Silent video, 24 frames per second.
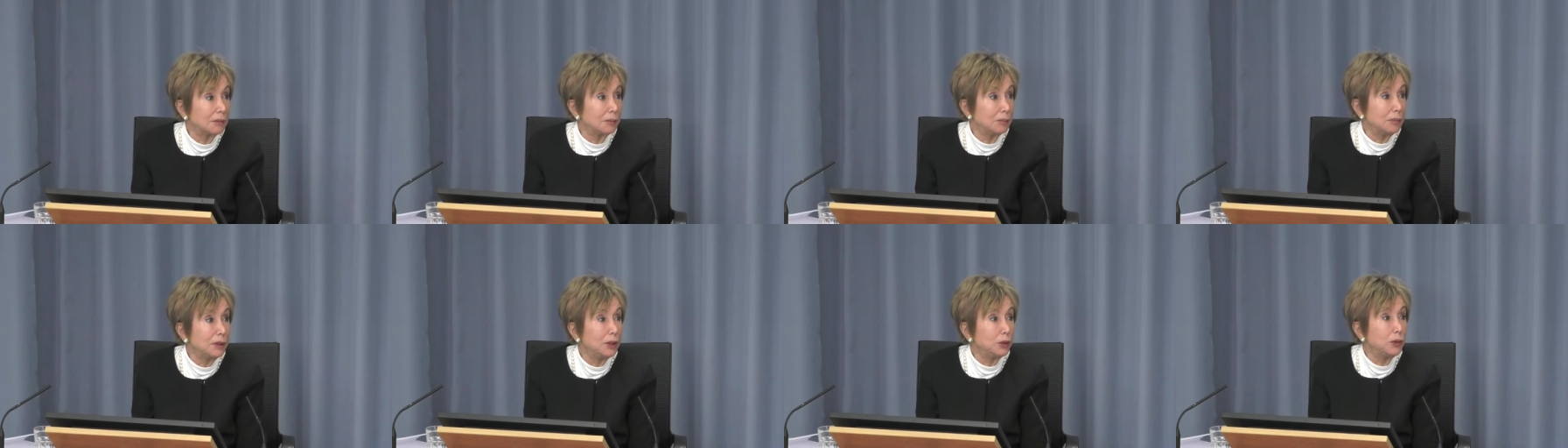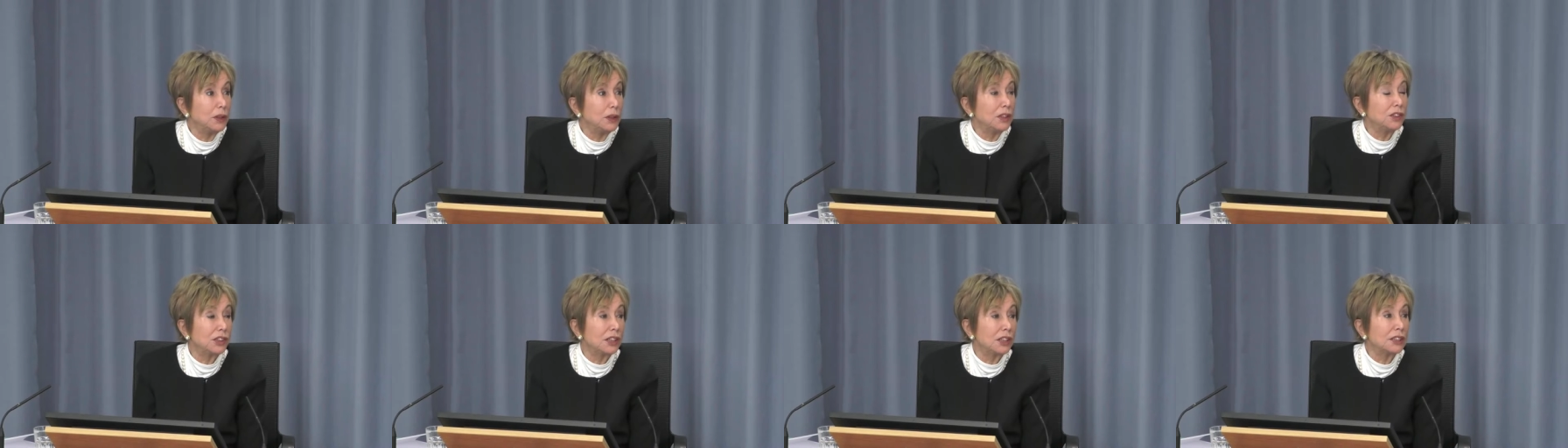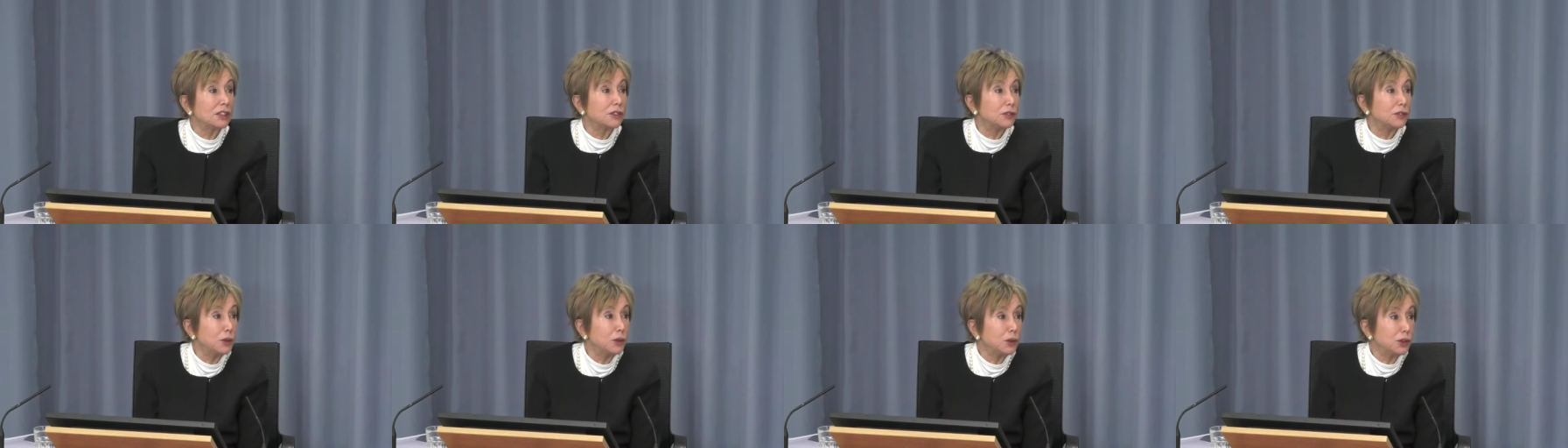between
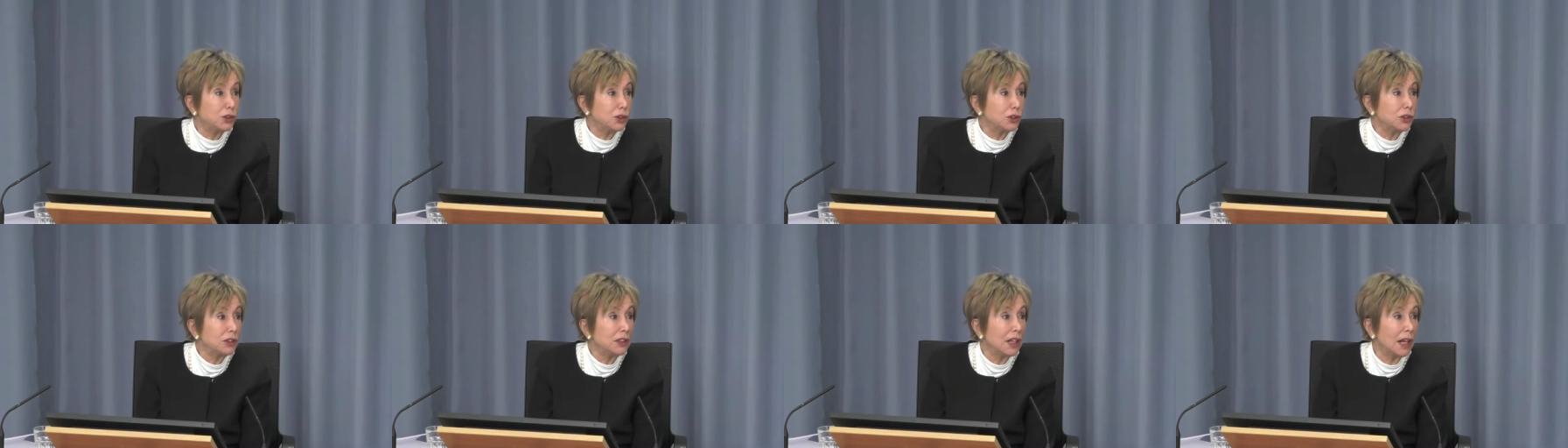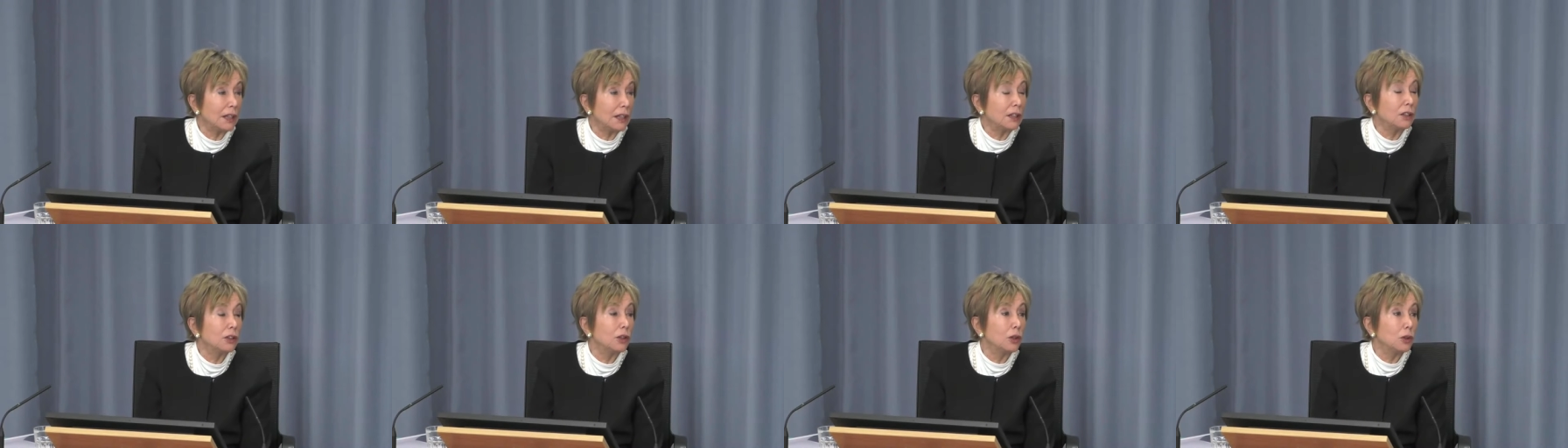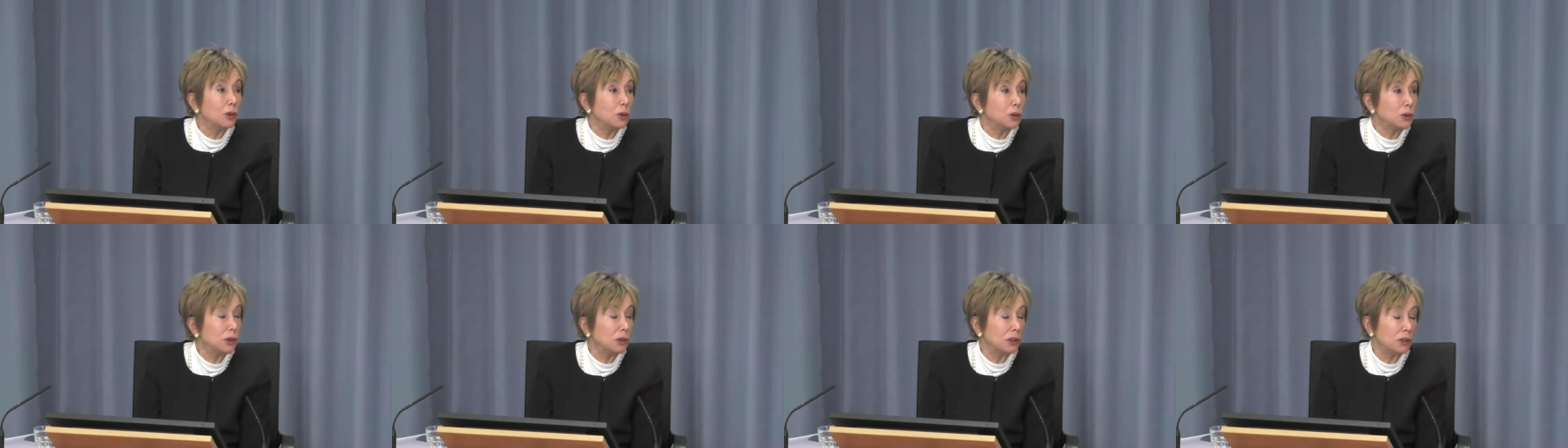transfusion and
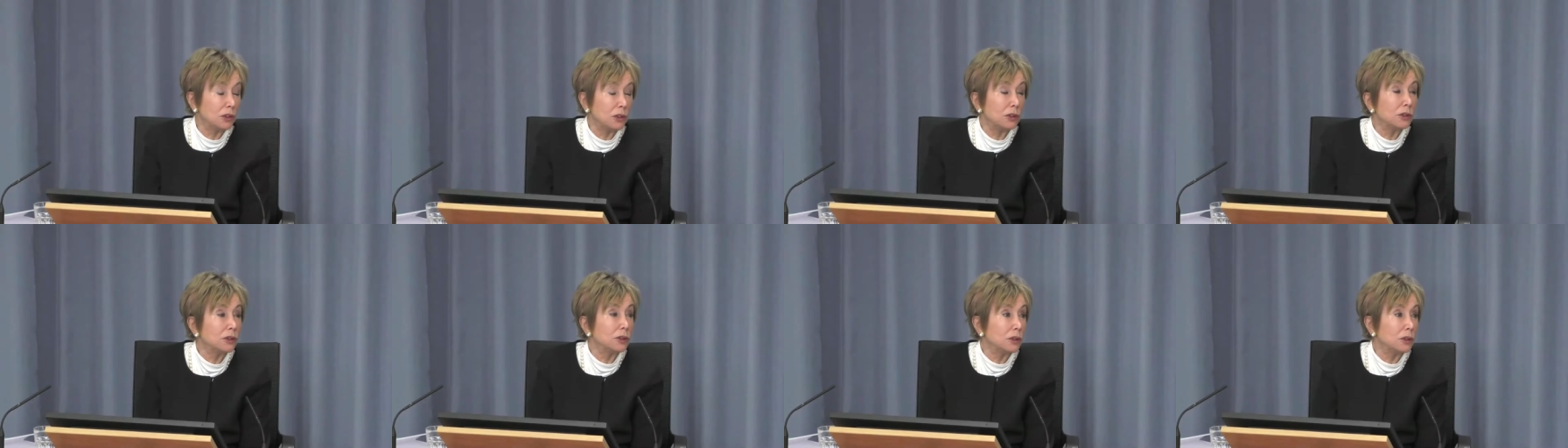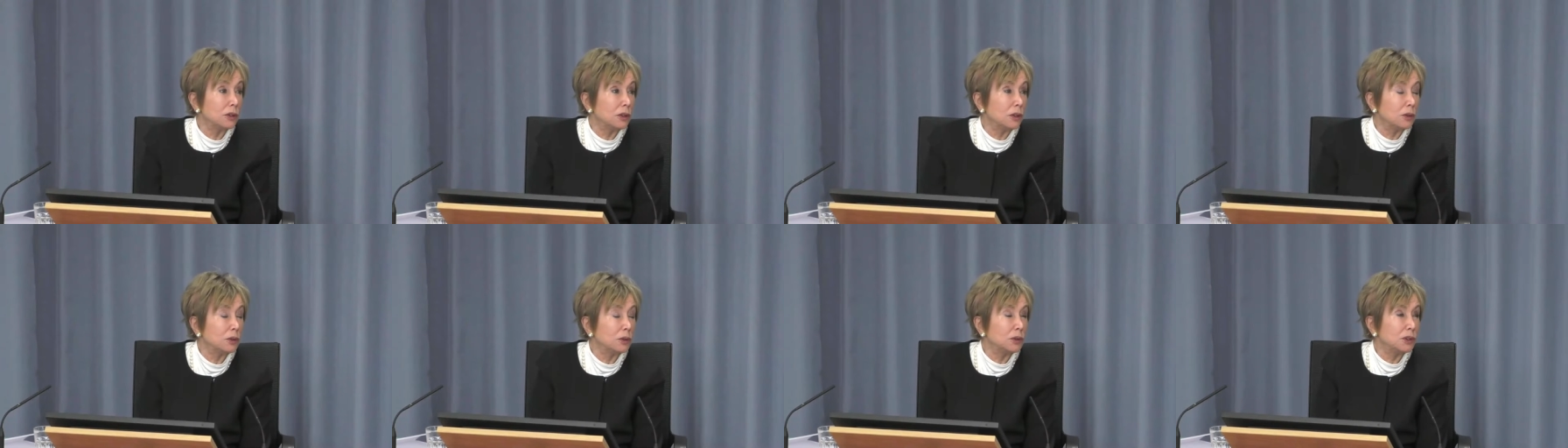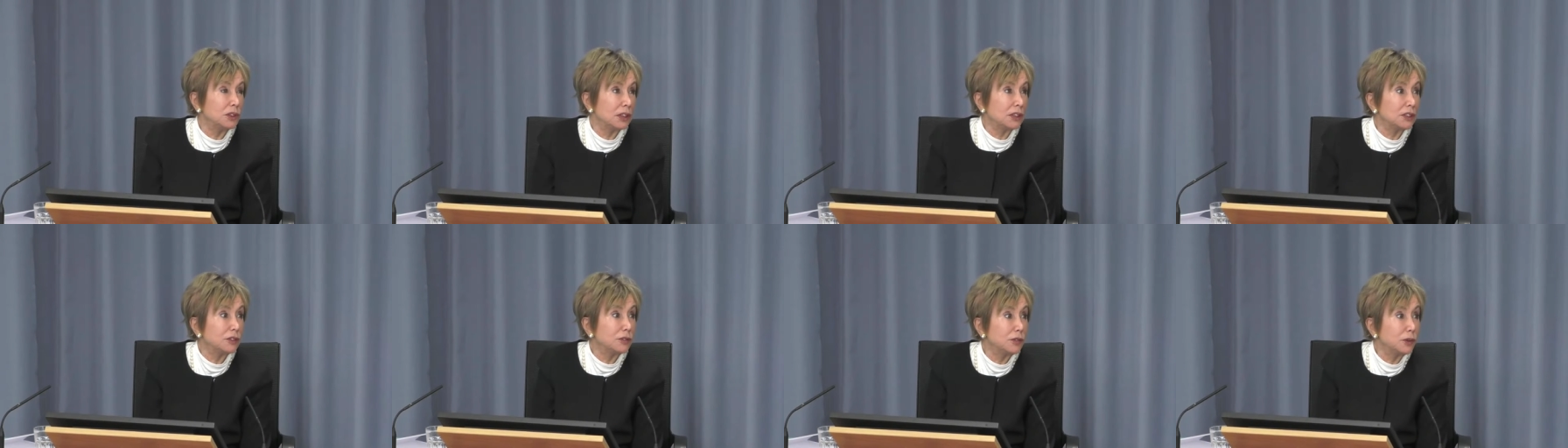no, no, no
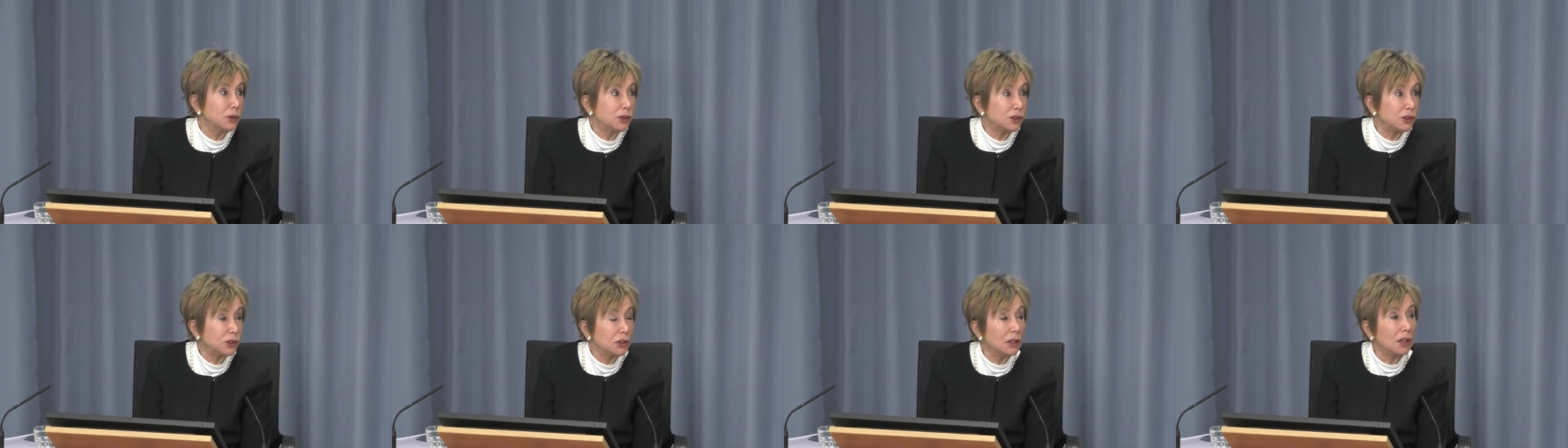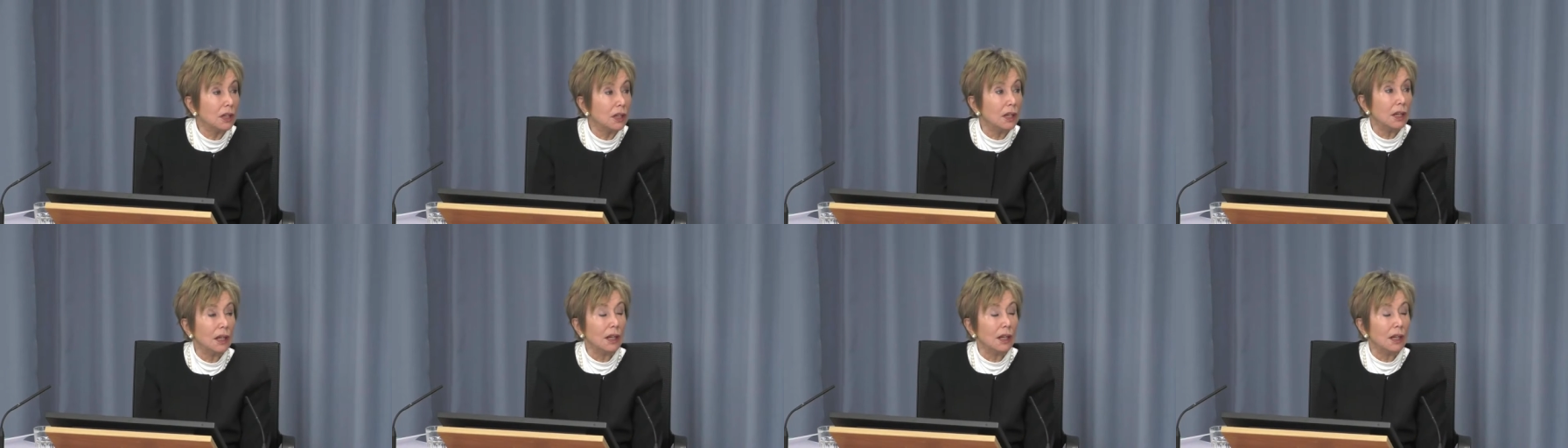transfusion,